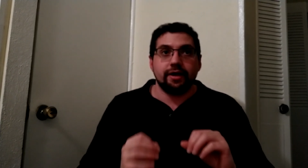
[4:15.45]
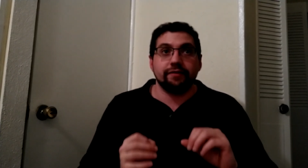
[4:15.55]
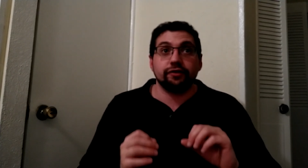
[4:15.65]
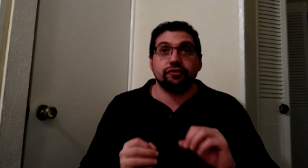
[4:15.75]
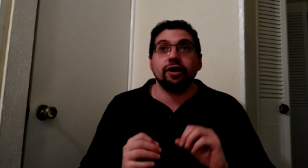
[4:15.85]

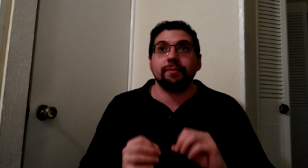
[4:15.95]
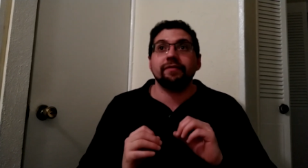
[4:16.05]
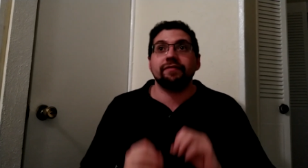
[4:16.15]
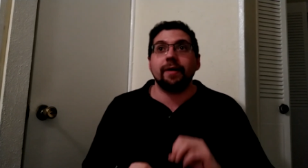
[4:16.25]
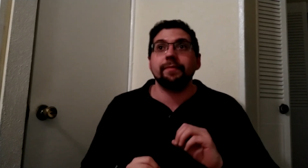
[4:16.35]
if you're talking
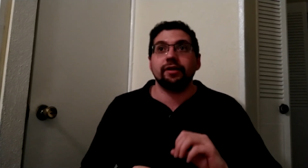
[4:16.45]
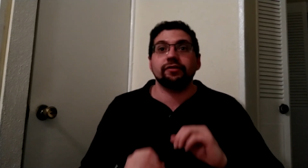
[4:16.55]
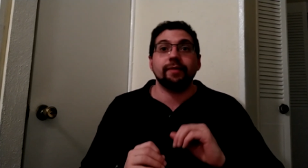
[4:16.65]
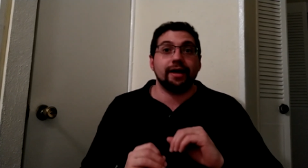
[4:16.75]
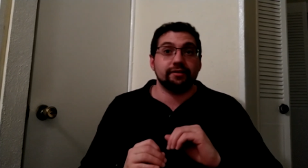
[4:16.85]
about
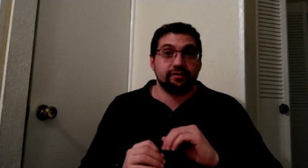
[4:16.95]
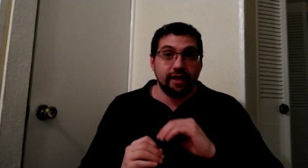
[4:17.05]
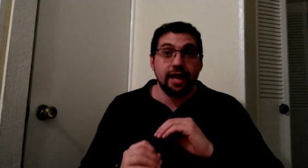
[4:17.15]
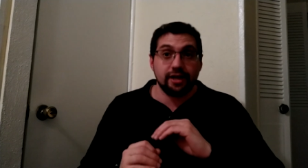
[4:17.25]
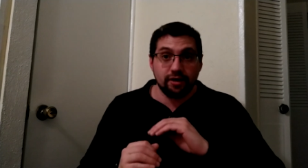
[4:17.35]
feminism as
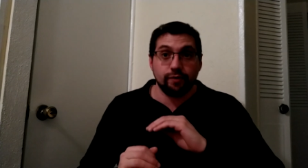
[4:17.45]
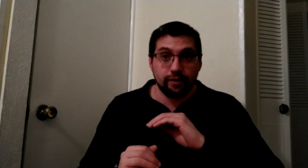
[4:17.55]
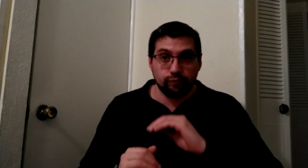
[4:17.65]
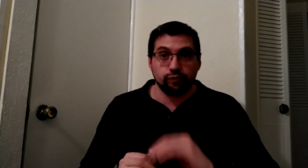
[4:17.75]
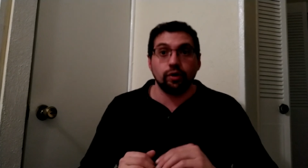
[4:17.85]
taking away
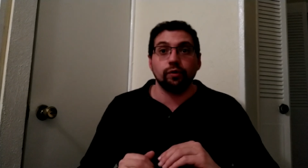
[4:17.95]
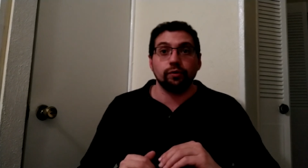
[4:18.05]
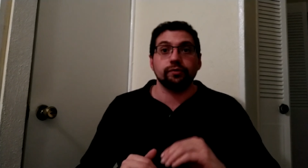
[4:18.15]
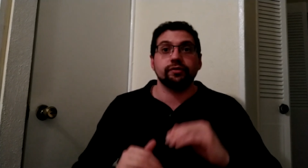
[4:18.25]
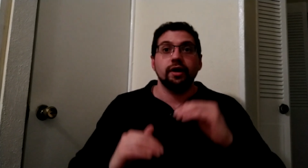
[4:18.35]

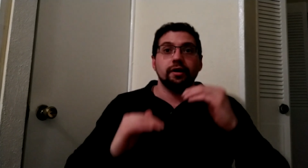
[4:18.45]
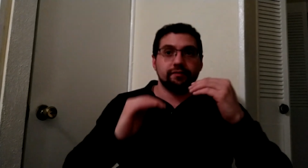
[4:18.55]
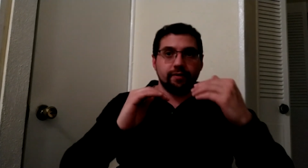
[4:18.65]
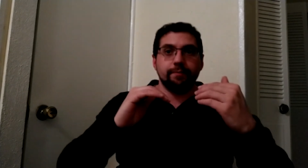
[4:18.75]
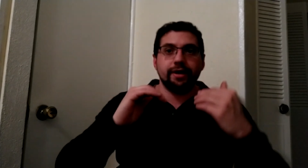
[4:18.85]
roles
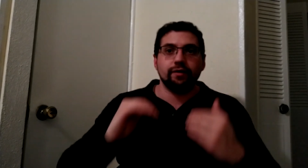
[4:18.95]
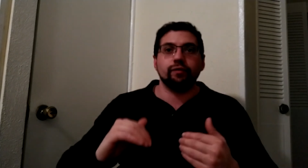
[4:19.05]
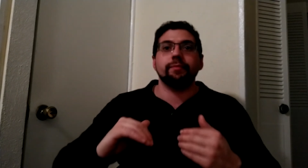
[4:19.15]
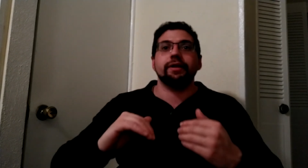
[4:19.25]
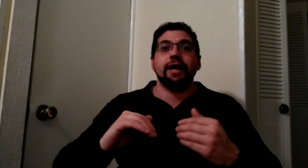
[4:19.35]
from men and
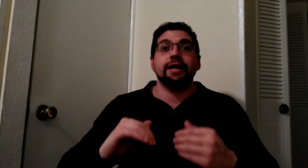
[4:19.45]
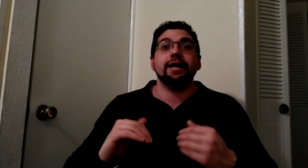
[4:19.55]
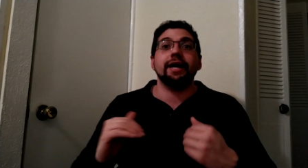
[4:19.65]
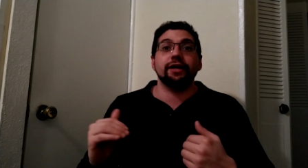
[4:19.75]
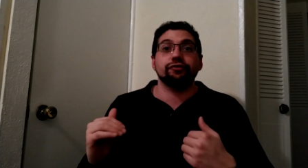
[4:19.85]
women and
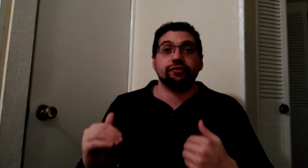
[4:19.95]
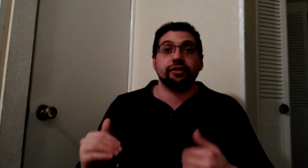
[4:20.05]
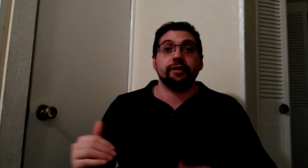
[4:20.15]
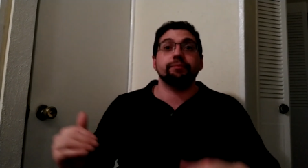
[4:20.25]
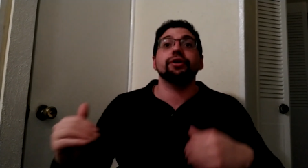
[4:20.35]
not interested
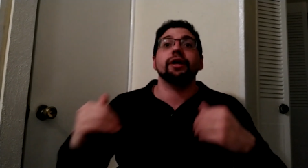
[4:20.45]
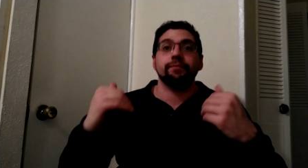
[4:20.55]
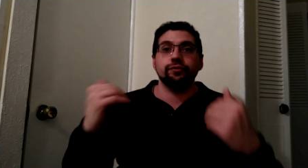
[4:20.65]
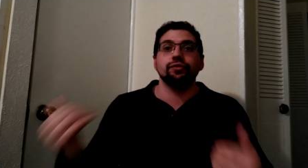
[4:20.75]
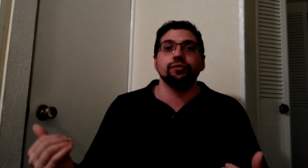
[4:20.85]
in putting up
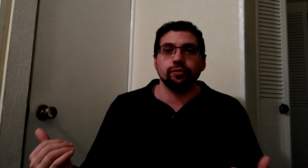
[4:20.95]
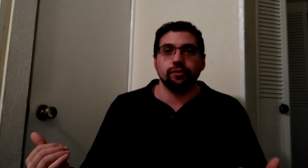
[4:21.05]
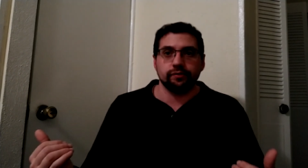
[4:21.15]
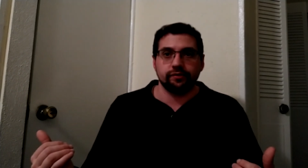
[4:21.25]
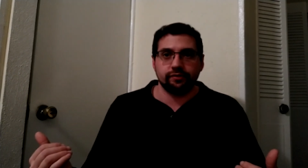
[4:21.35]
new
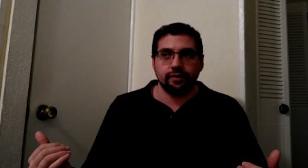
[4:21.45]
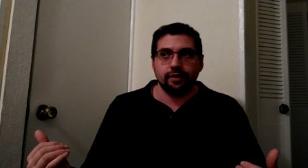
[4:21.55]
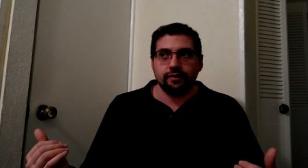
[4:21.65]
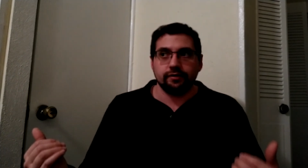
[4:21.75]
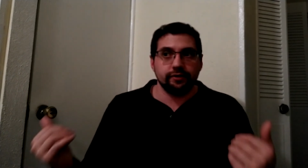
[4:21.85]
roles.
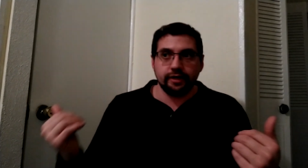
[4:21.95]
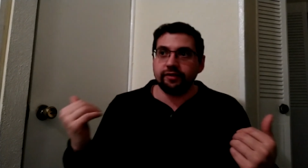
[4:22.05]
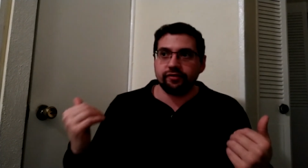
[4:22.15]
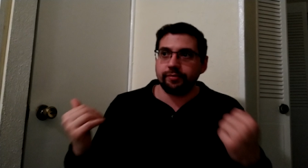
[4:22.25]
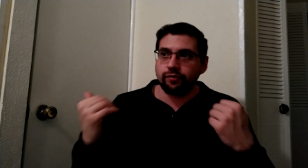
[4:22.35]
There
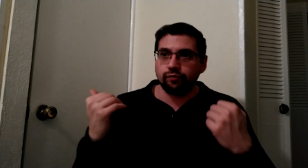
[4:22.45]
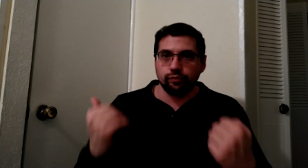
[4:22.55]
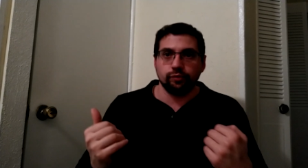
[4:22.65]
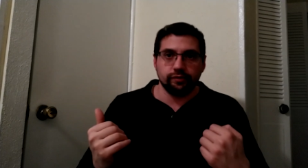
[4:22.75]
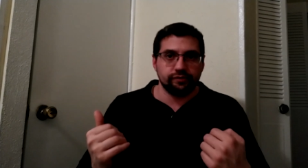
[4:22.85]
needs to be
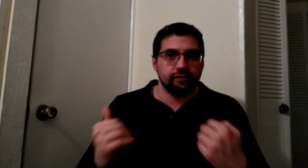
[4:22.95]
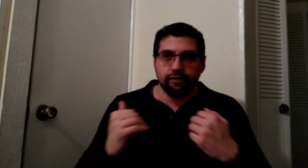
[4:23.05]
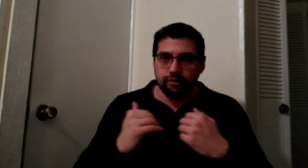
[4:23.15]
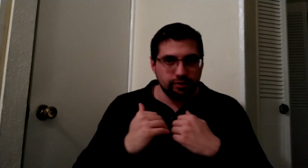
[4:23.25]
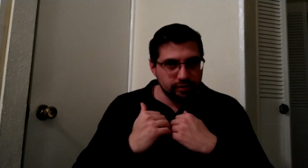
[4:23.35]
rules.
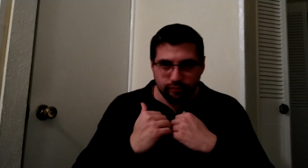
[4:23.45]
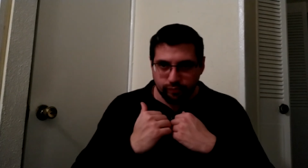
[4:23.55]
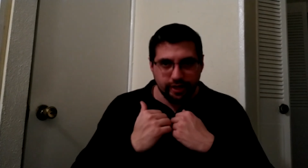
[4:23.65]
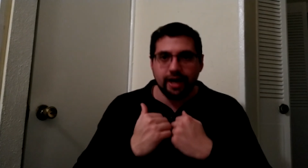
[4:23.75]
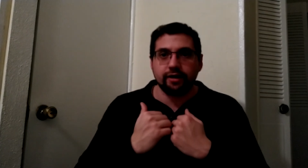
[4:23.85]

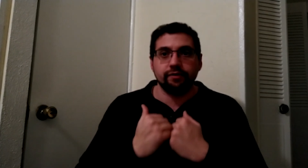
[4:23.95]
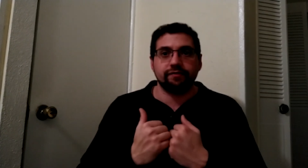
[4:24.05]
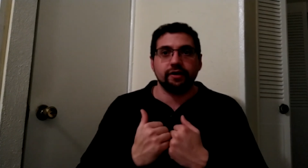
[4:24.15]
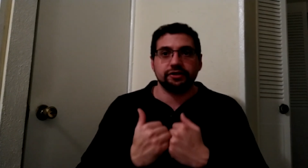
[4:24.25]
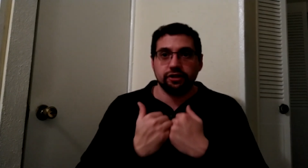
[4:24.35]
We're not going to
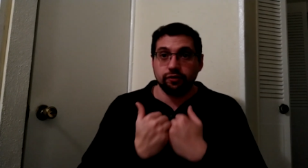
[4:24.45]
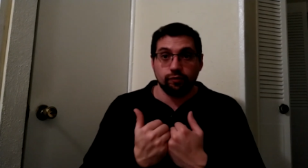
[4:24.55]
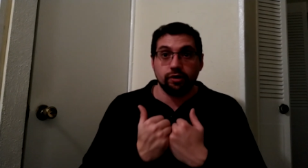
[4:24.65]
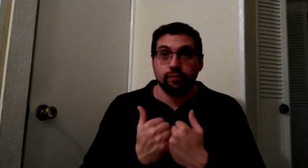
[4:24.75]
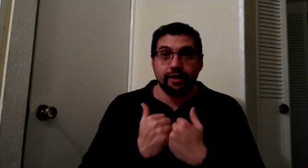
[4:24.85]
function or
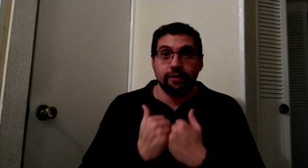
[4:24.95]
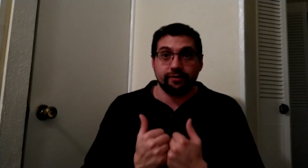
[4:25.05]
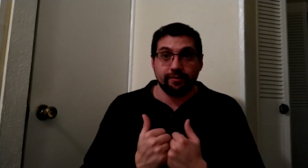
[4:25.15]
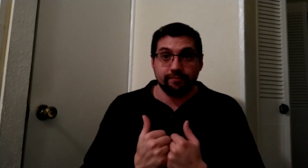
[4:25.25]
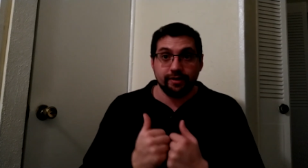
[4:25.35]
work without
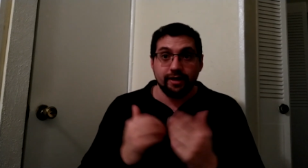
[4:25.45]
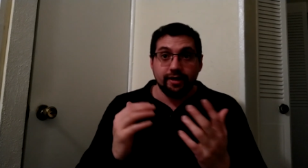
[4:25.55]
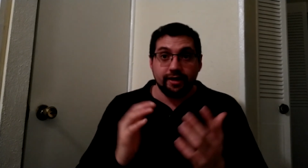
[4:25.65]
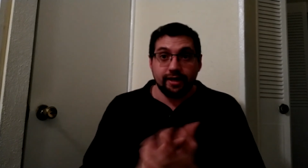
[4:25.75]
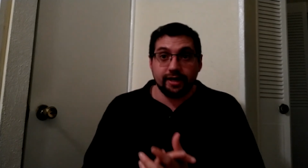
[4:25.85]
them.
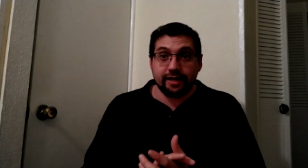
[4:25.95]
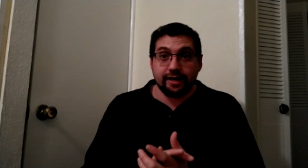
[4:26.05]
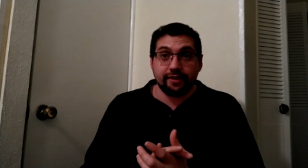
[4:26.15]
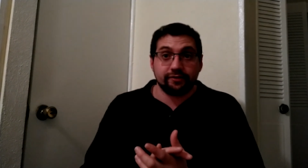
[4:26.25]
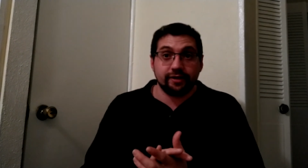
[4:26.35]

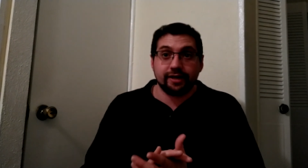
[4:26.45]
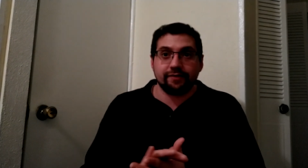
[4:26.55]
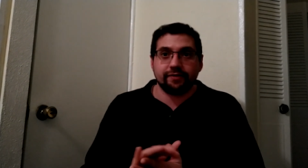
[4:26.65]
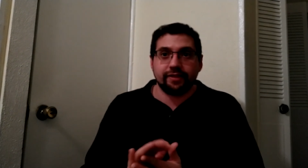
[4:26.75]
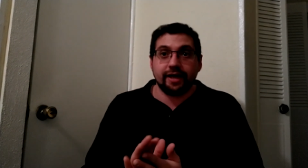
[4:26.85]
Anyhow, that's all I
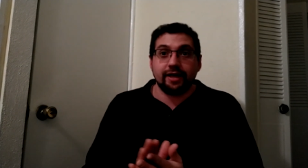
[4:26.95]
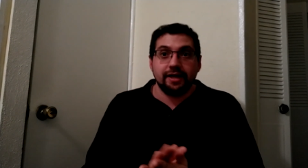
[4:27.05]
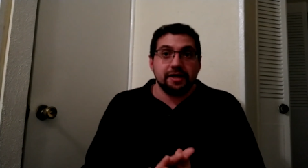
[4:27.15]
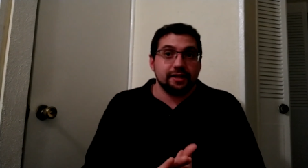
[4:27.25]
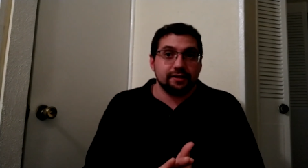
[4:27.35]
got for that.
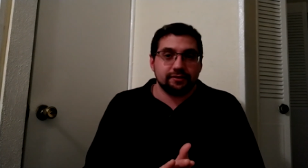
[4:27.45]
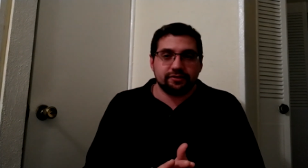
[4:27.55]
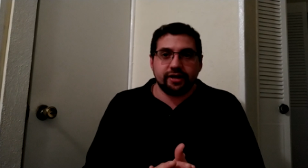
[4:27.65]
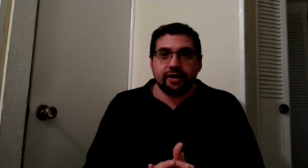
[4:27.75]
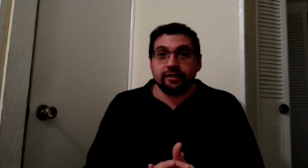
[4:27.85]

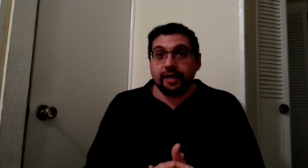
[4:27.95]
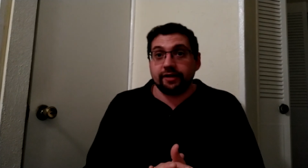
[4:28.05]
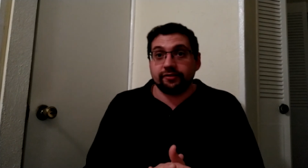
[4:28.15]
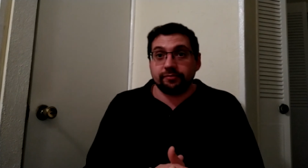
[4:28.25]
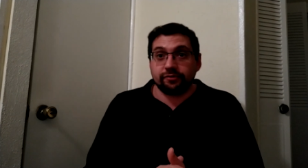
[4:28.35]
Share, like,
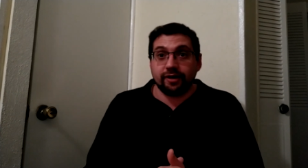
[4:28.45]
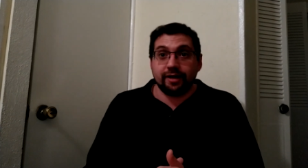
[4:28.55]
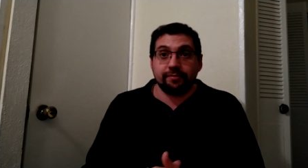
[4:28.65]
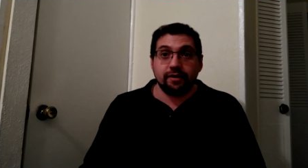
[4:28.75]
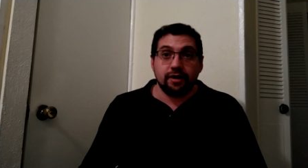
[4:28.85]

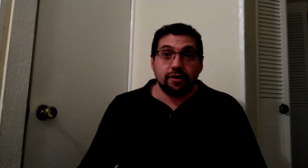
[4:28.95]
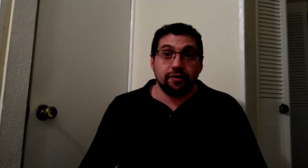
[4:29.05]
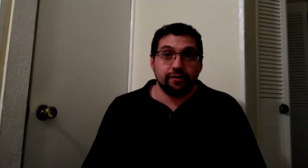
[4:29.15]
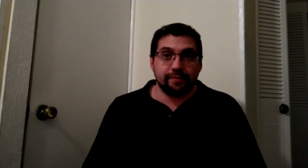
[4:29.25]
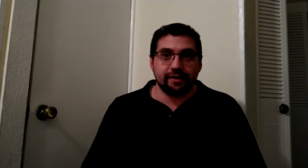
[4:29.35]
subscribe.
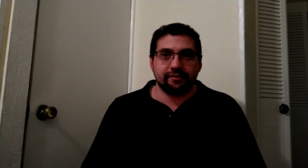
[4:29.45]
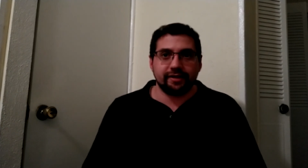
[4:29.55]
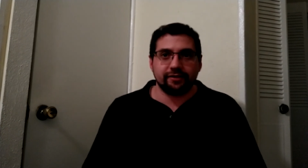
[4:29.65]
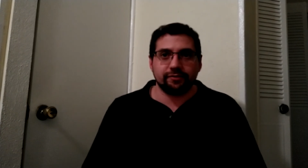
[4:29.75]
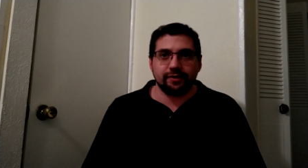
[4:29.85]
All the best.
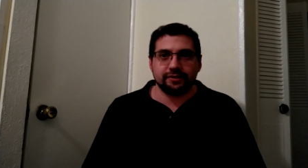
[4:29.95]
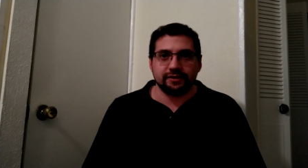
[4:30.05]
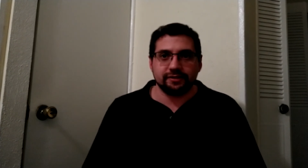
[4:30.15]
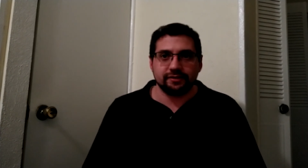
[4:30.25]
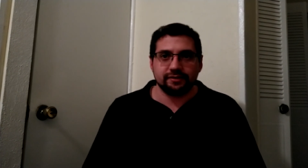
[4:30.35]
Thanks for watching.